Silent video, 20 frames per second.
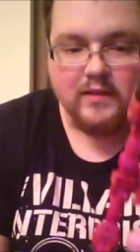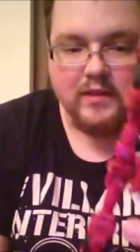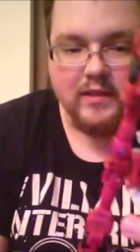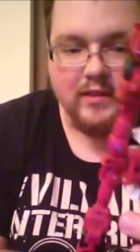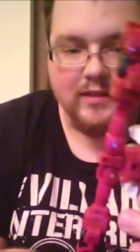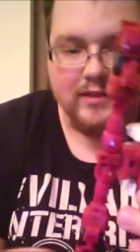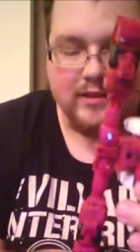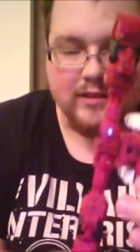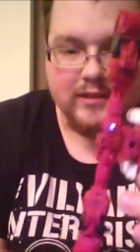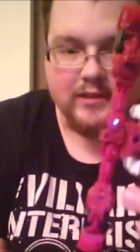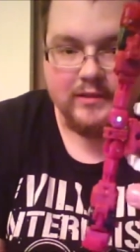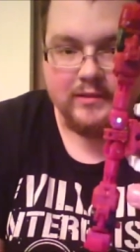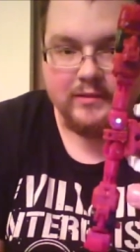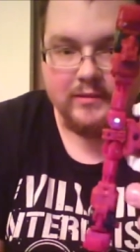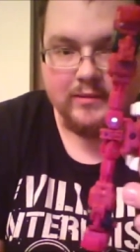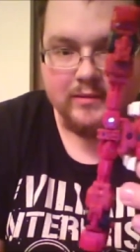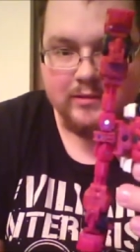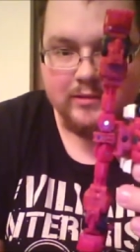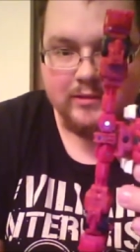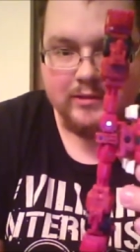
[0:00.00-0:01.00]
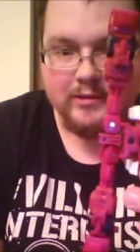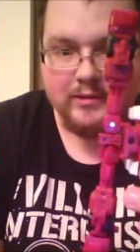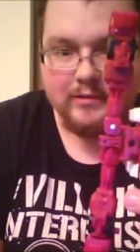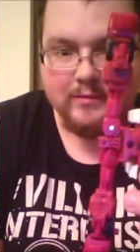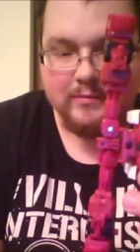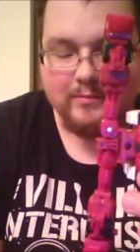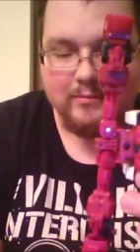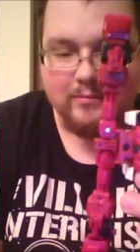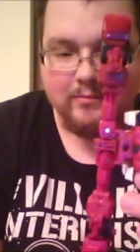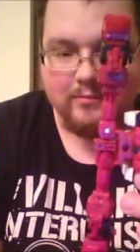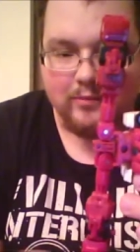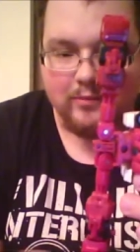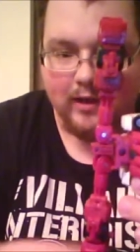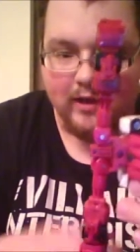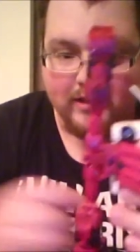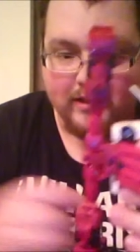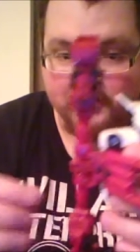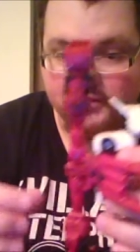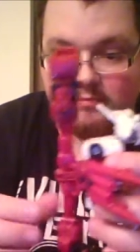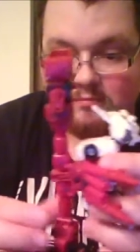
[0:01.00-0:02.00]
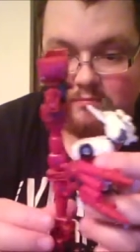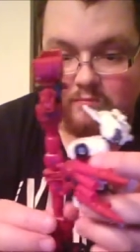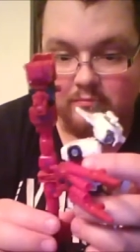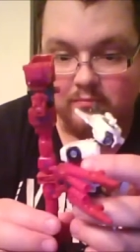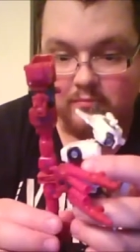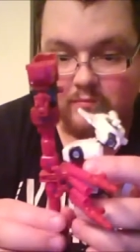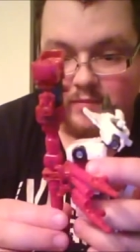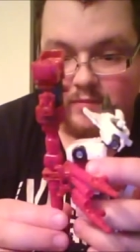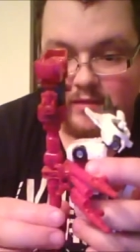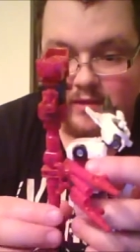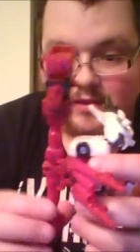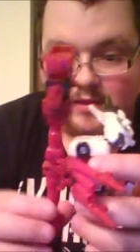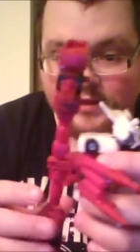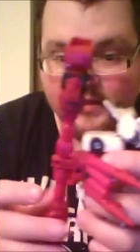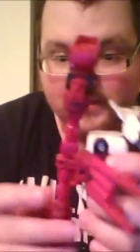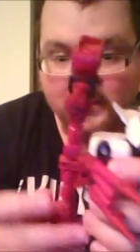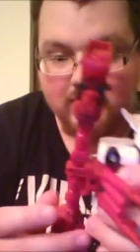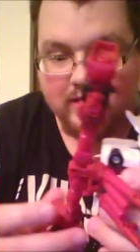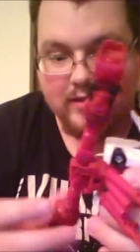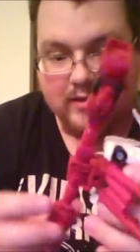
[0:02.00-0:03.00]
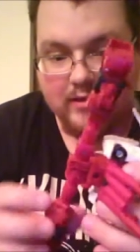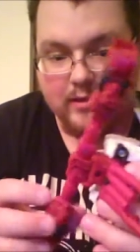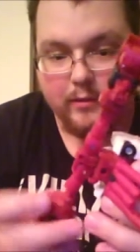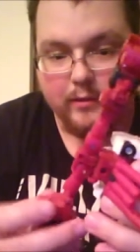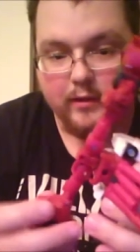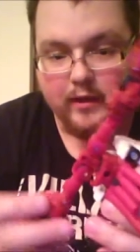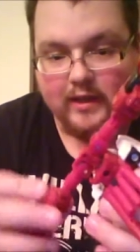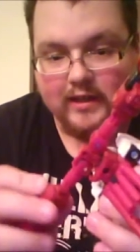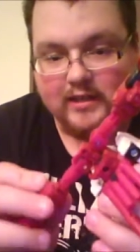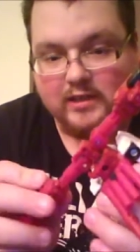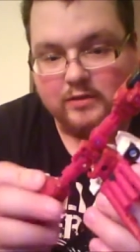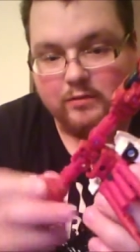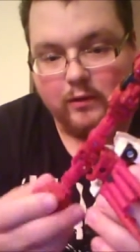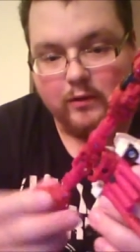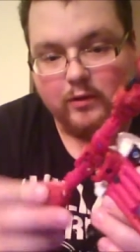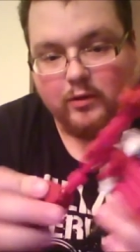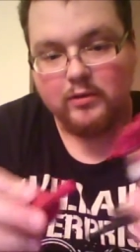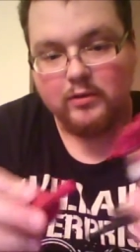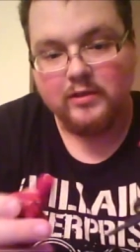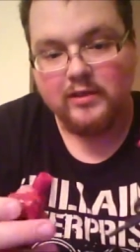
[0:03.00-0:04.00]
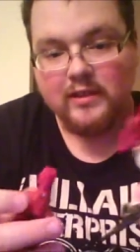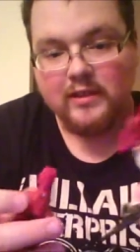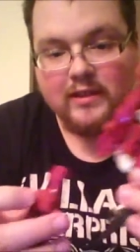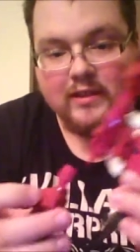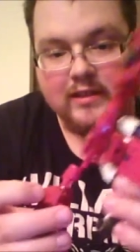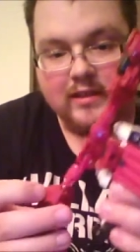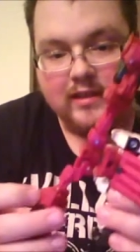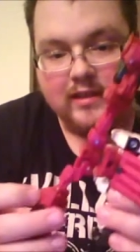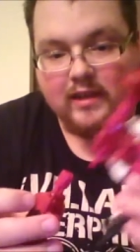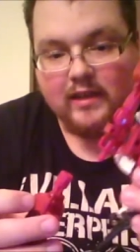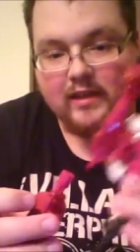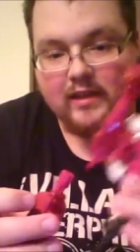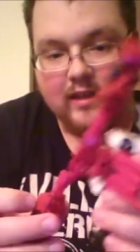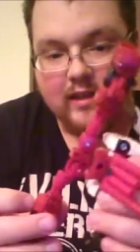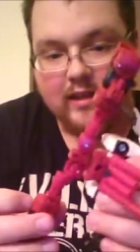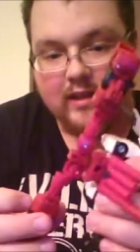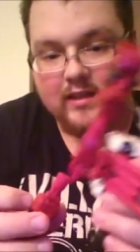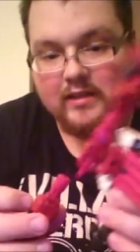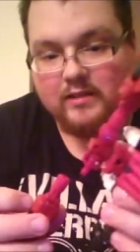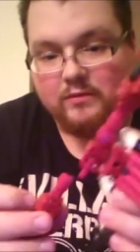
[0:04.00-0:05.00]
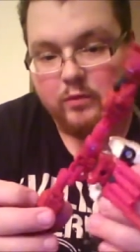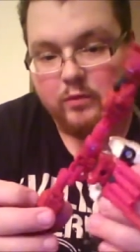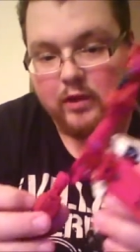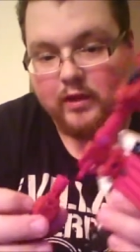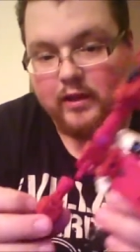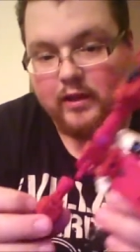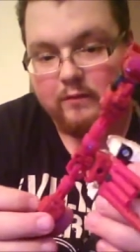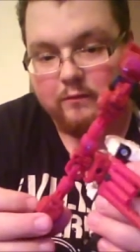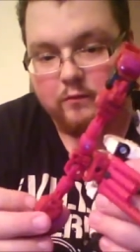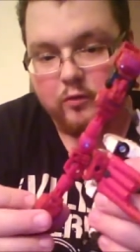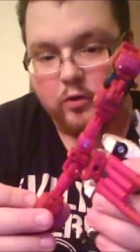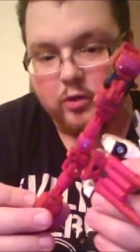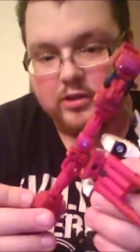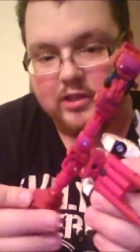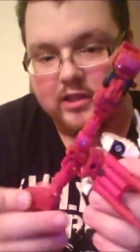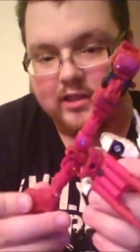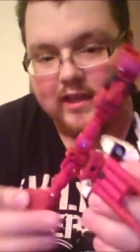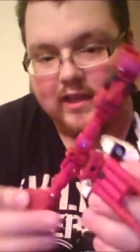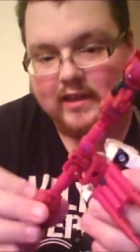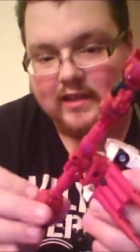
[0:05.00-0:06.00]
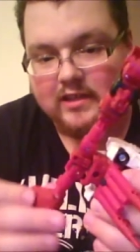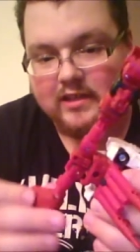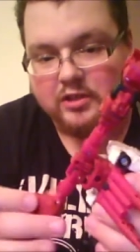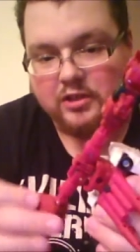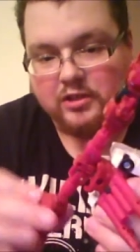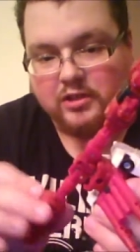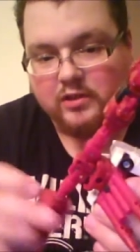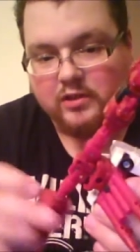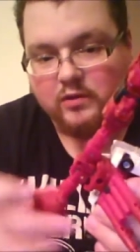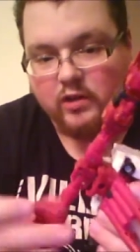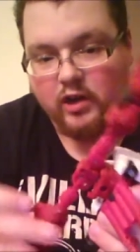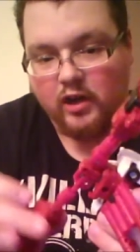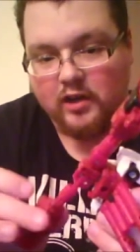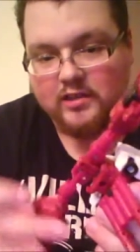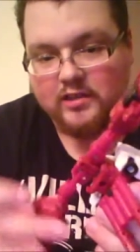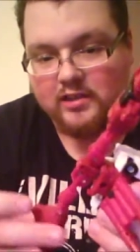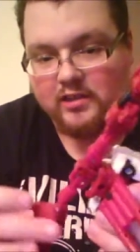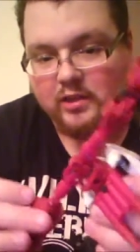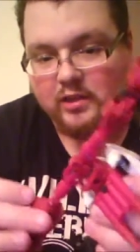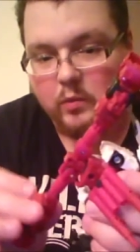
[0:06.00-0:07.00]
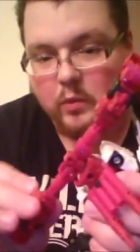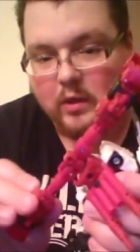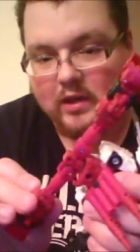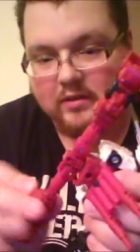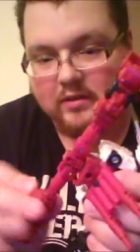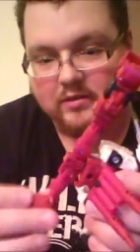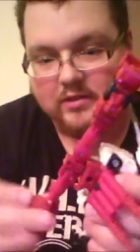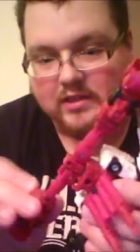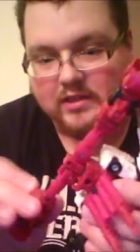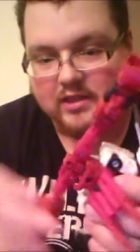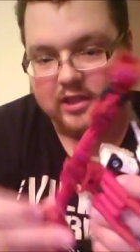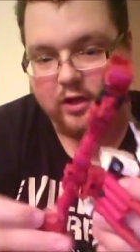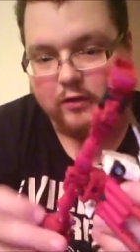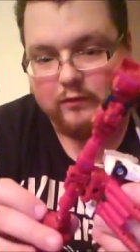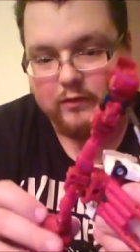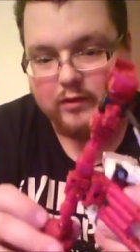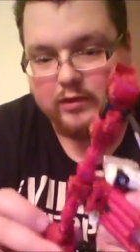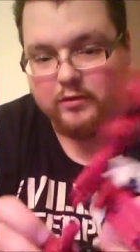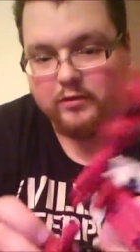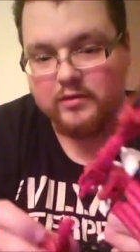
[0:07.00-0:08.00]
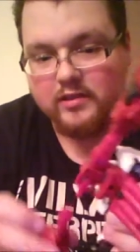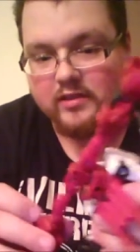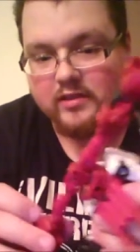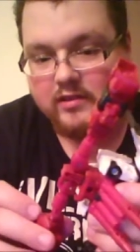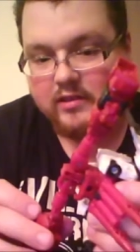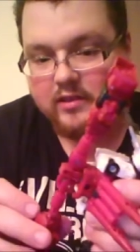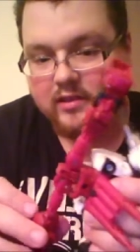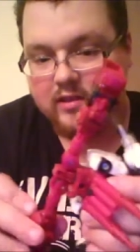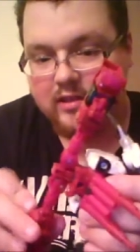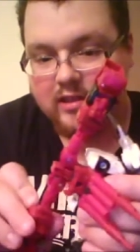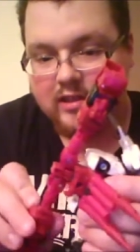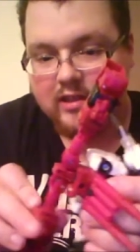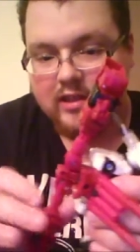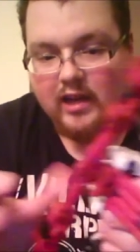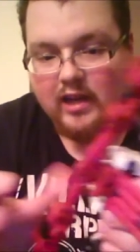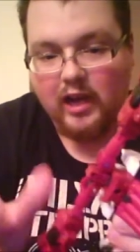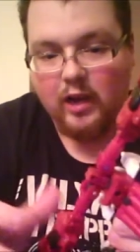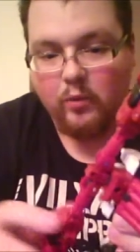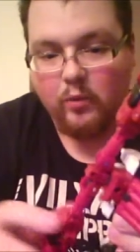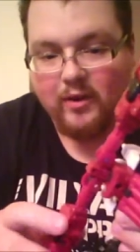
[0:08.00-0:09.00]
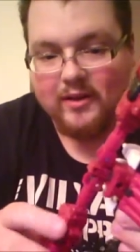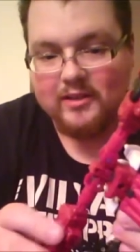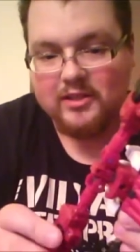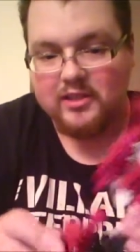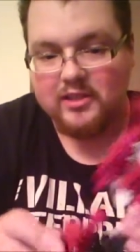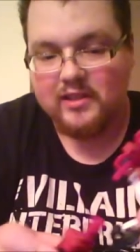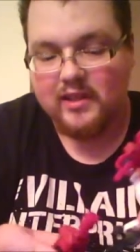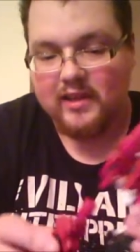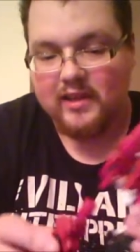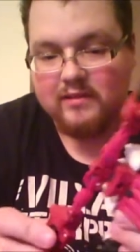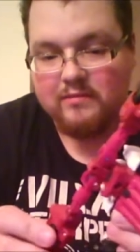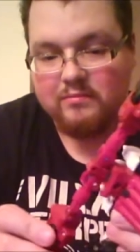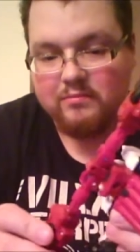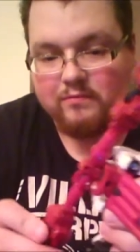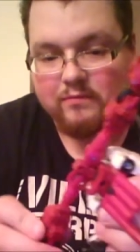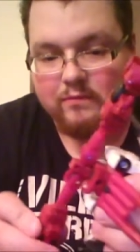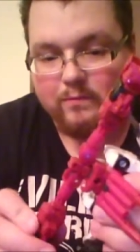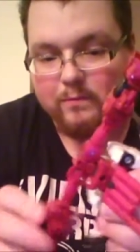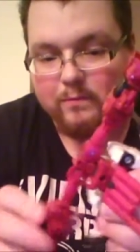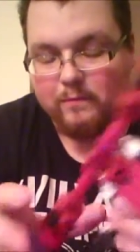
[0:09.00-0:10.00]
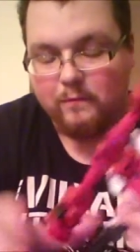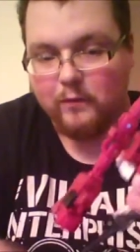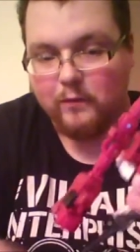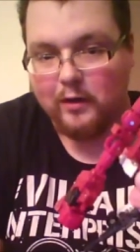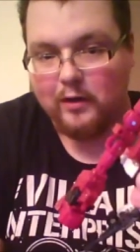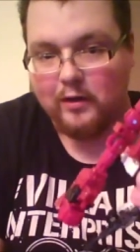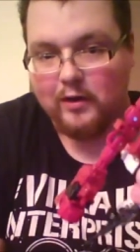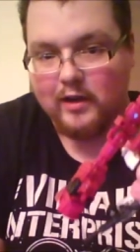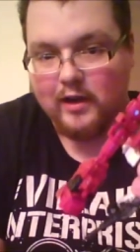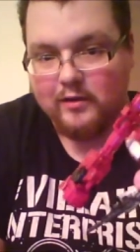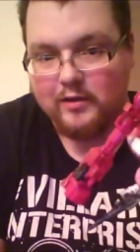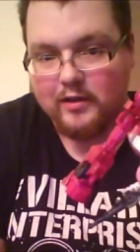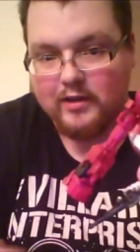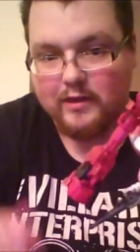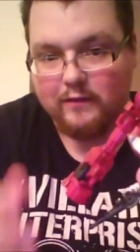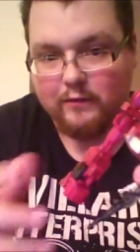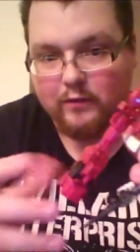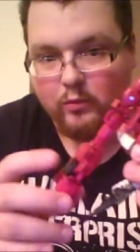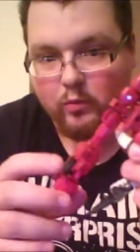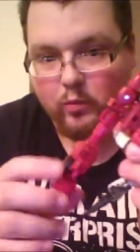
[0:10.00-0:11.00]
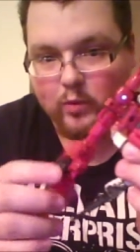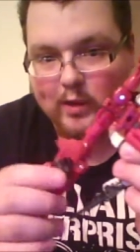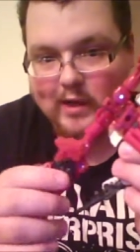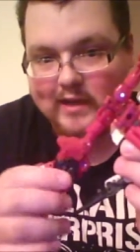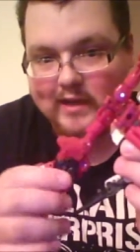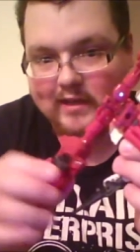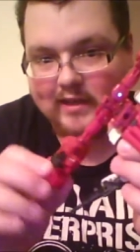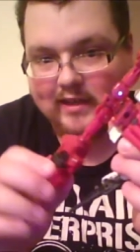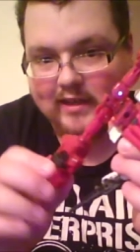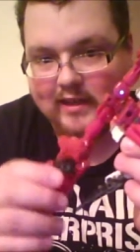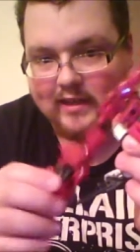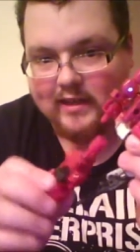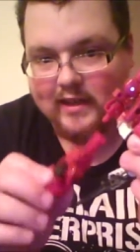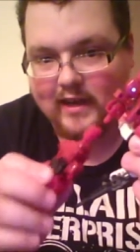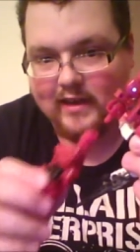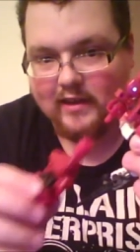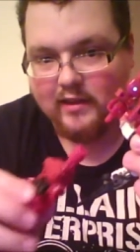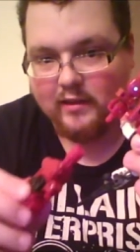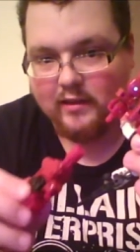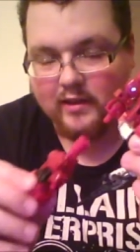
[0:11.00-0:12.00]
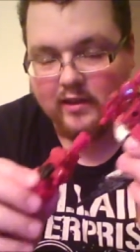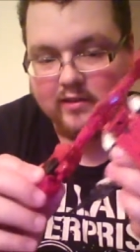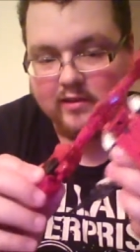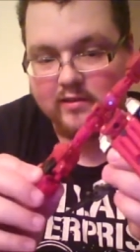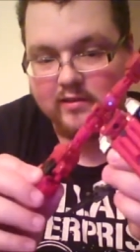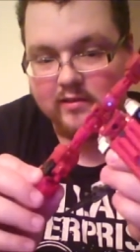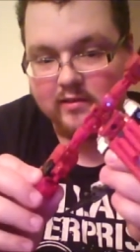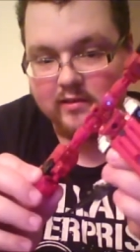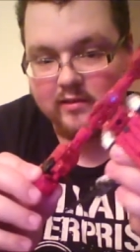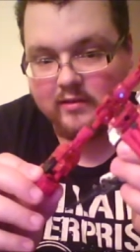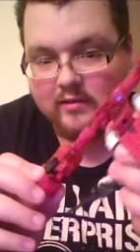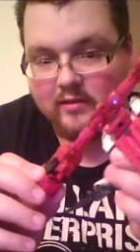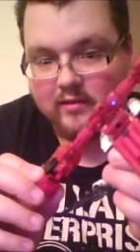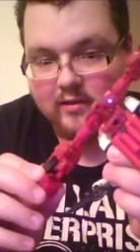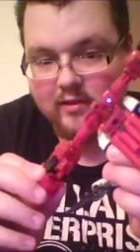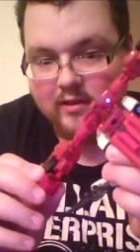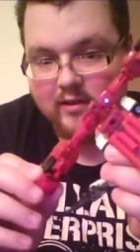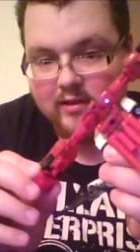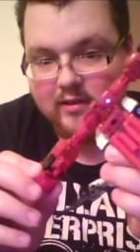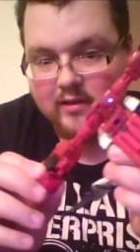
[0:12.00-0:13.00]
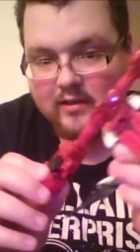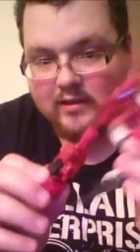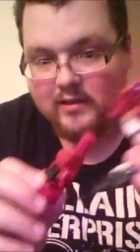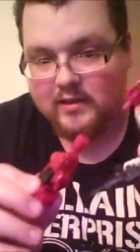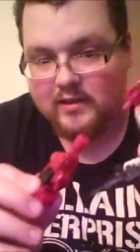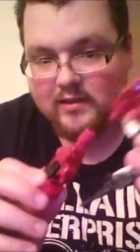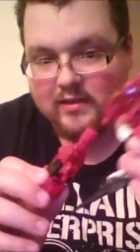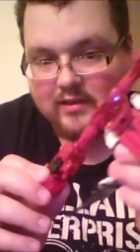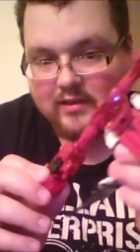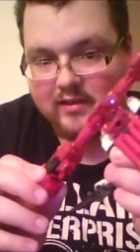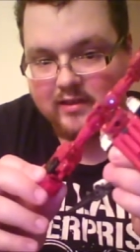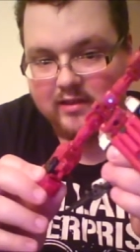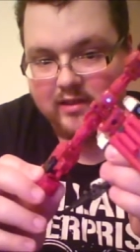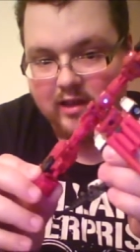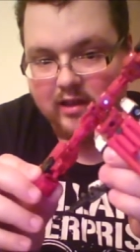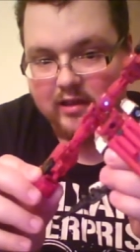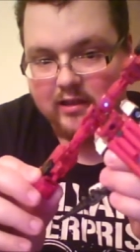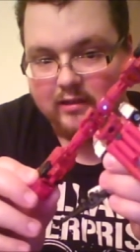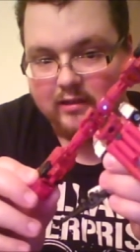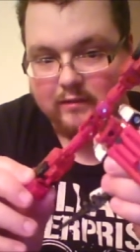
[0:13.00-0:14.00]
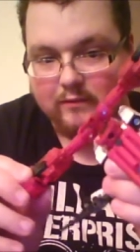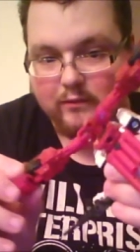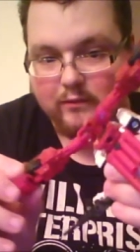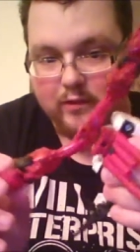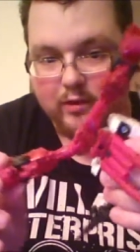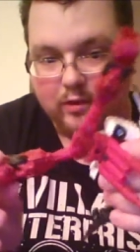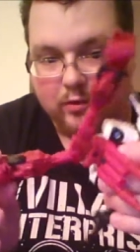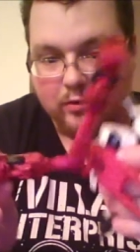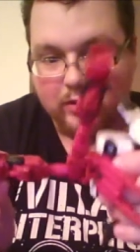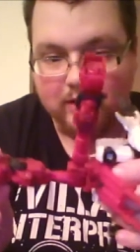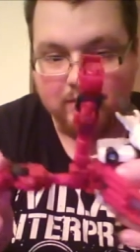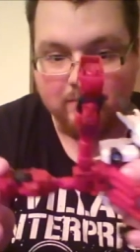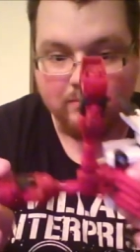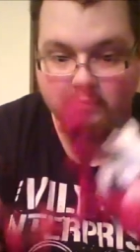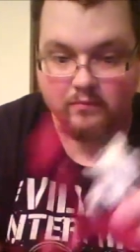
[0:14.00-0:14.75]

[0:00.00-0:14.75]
Good range. The thigh swivel is really unfortunate that it just constantly wiggles itself loose. I wish they figured out a different way to connect this because this is kind of annoying.